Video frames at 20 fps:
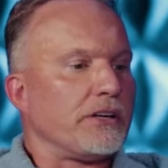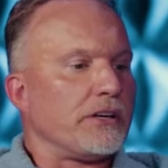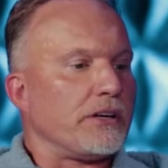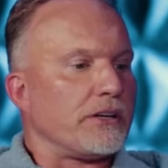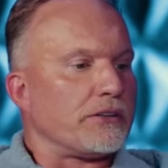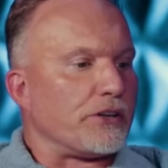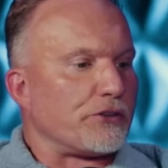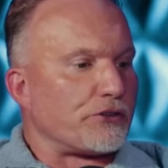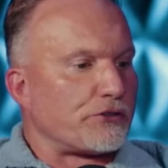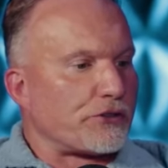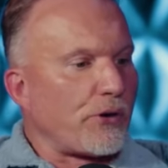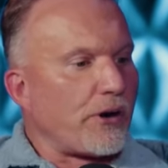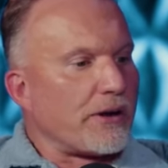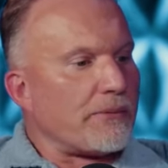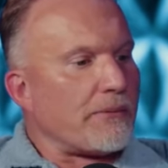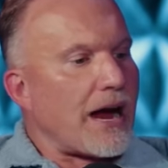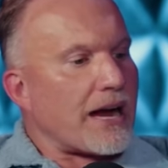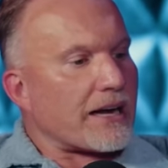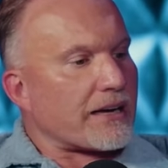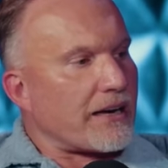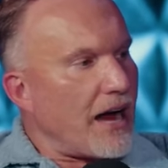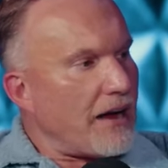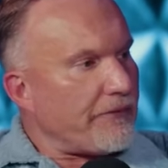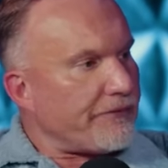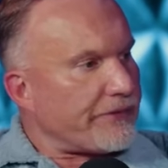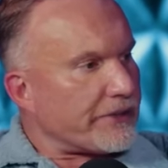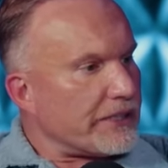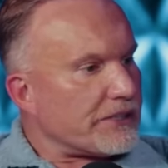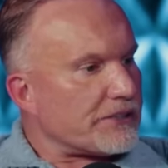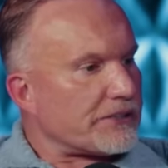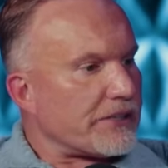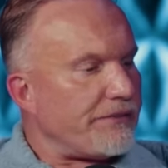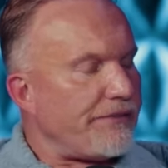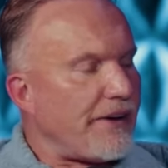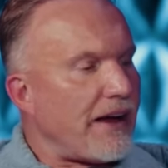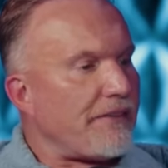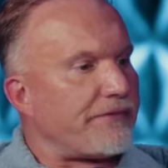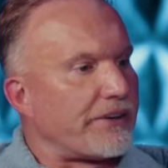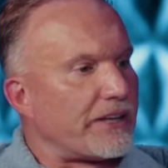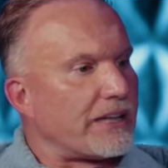destroy my confidence if
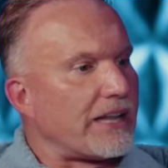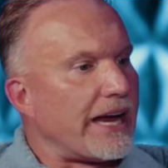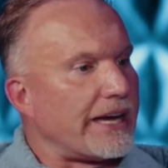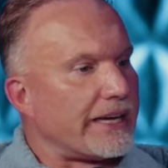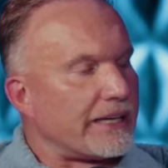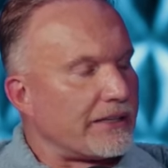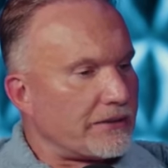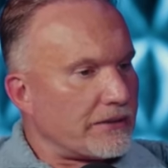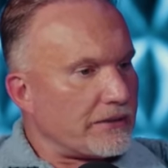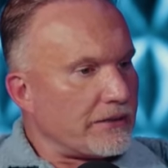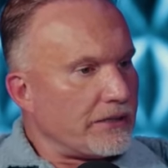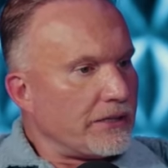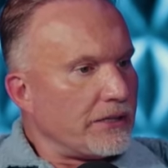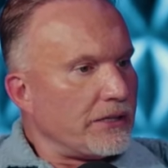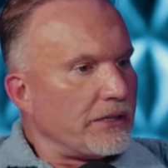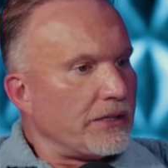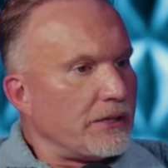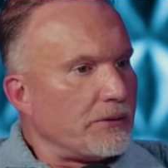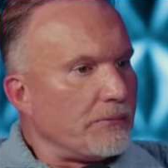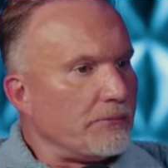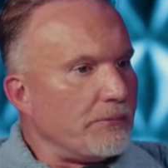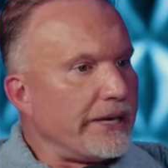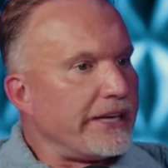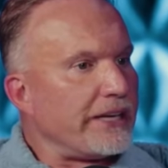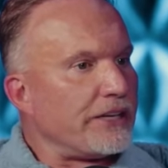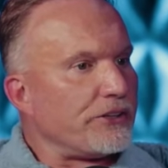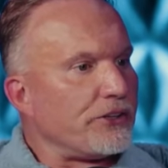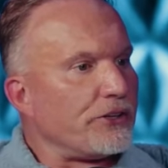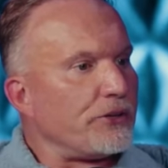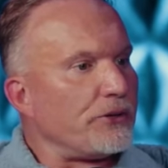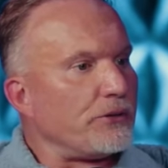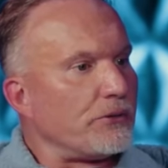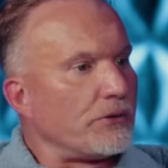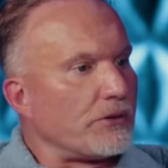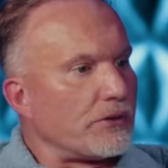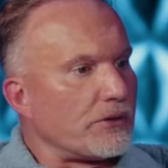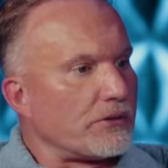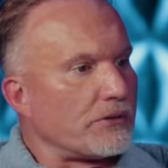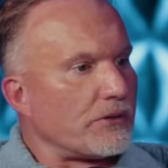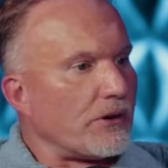I feel like me and you
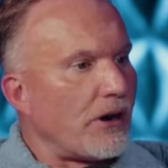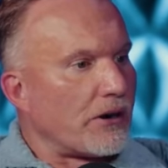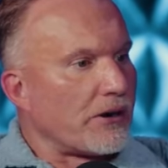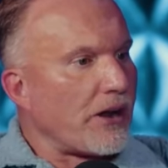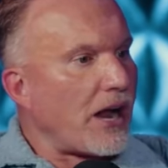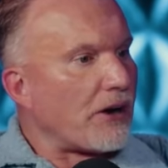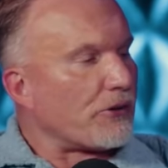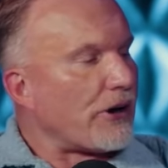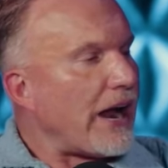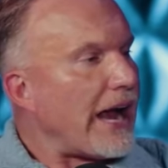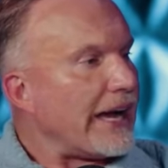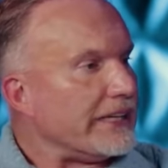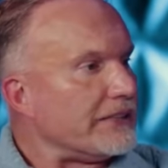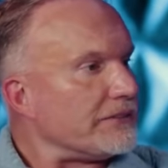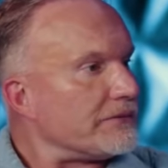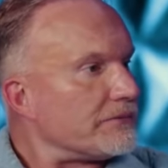are not right.